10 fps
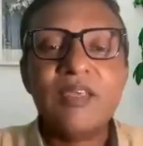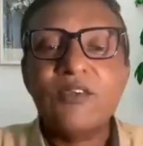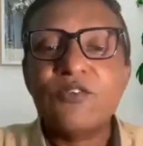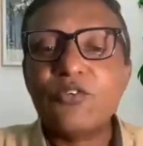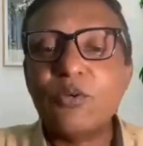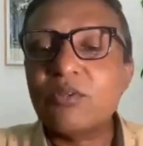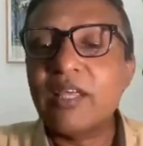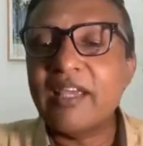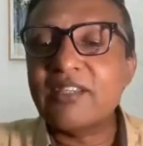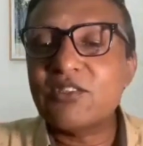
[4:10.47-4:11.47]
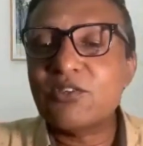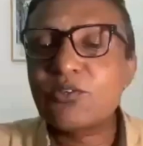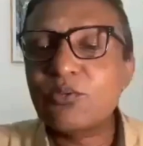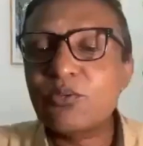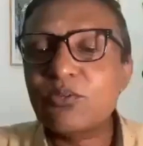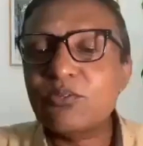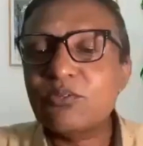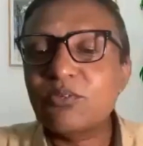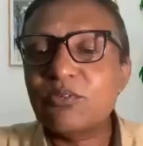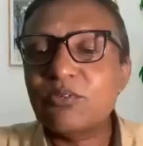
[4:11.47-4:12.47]
So thanks to
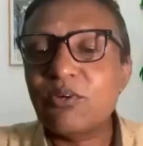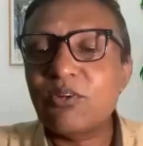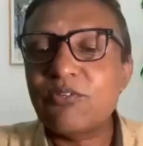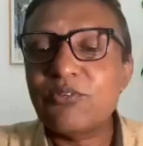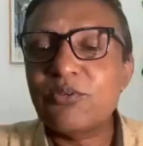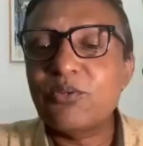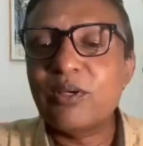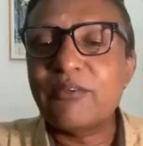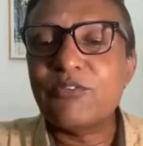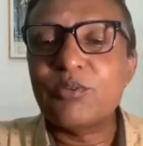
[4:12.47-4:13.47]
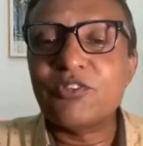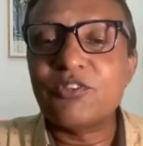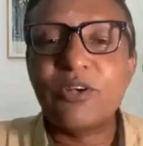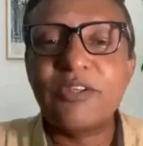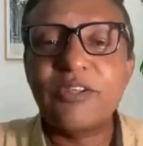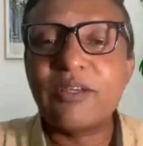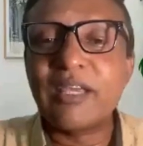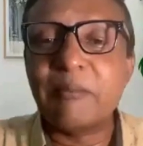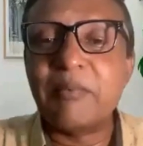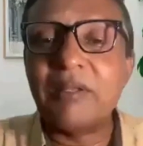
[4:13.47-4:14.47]
all of you who have switched on your
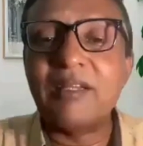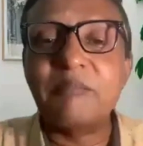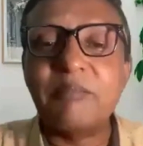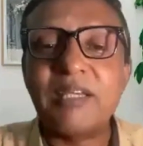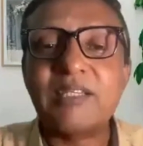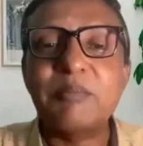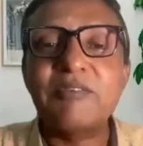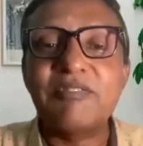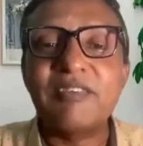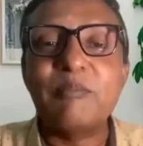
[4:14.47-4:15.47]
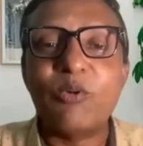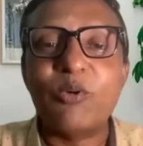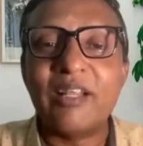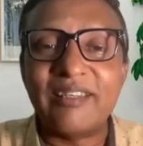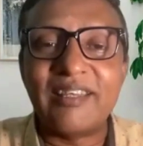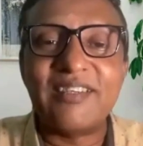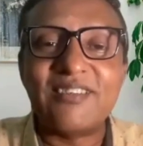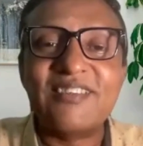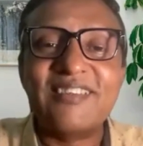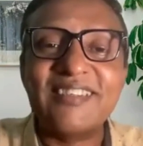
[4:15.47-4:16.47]
camera, it makes me feel more
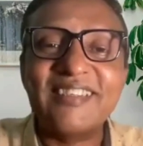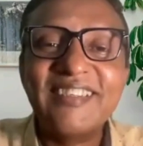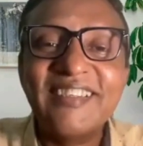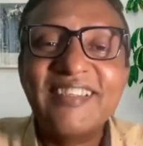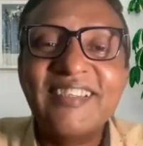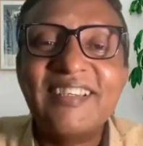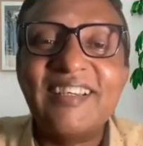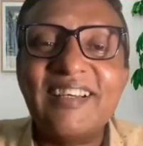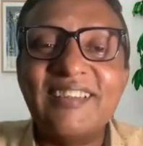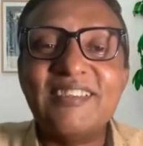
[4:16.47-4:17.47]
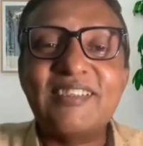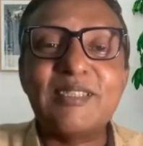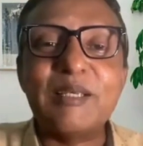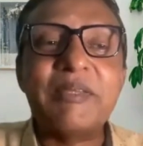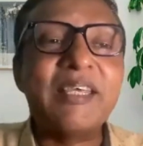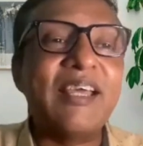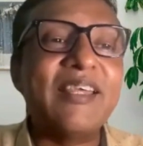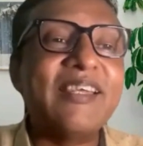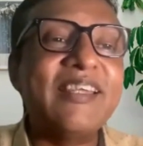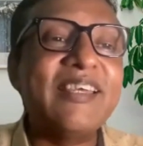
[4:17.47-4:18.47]
engaged. This is something
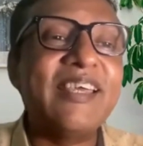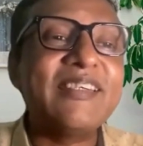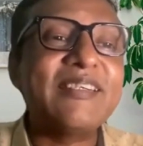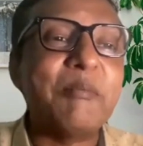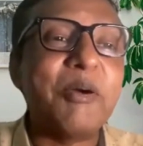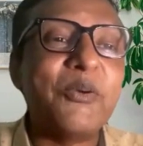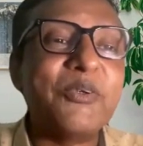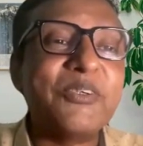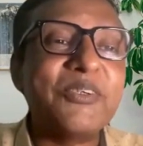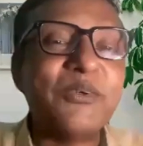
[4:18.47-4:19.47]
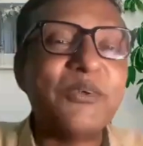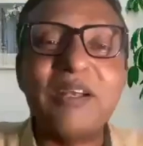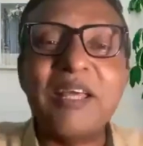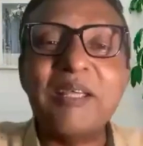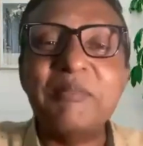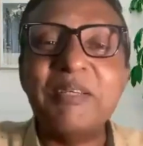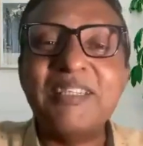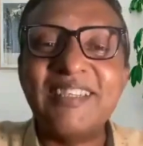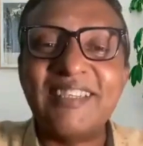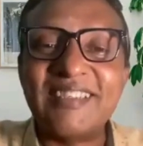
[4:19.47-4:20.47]
I really hate about online
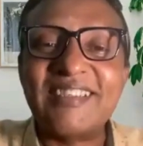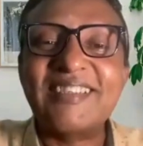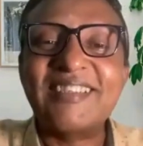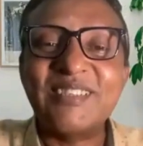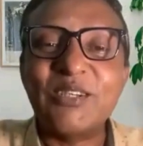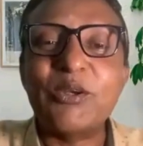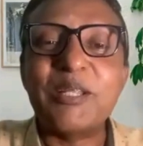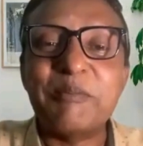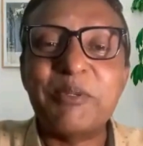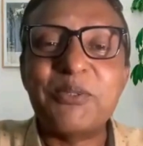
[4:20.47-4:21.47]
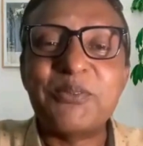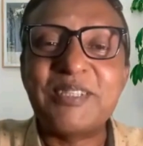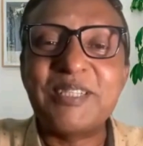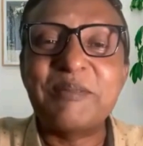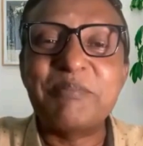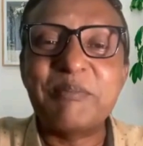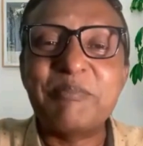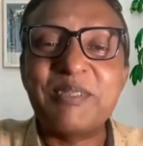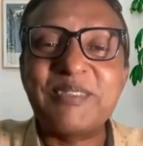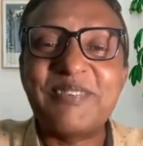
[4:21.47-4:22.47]
meetings, not able to see
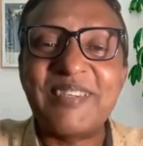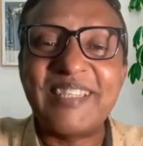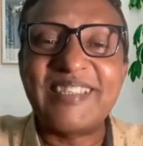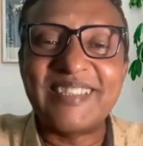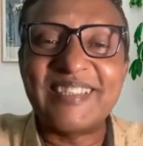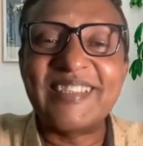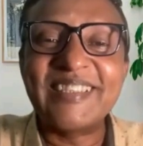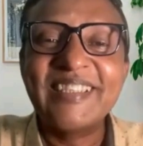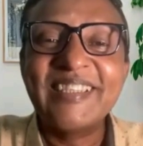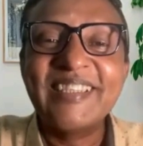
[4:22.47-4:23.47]
people's faces.